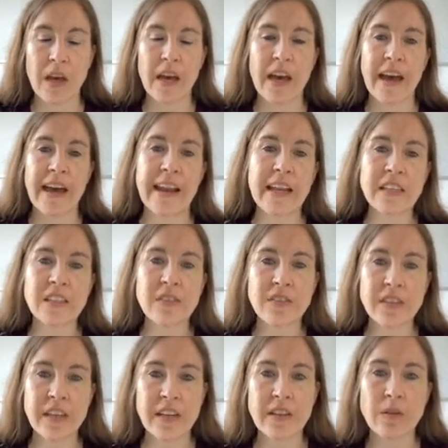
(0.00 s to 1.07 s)
And as I've
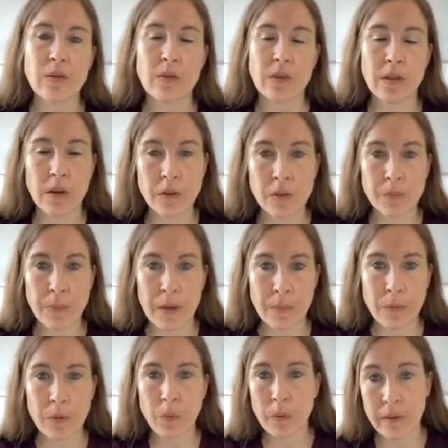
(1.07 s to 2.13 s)
said, those people
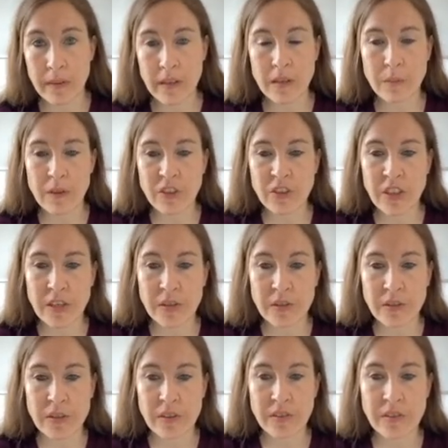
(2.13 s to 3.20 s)
with
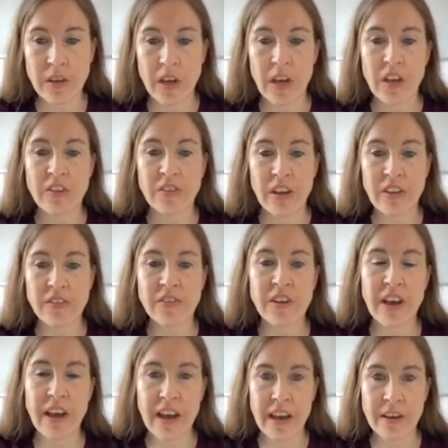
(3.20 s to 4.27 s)
endometriosis tend to
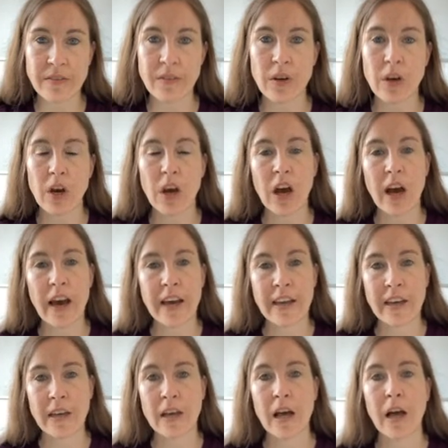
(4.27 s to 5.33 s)
have a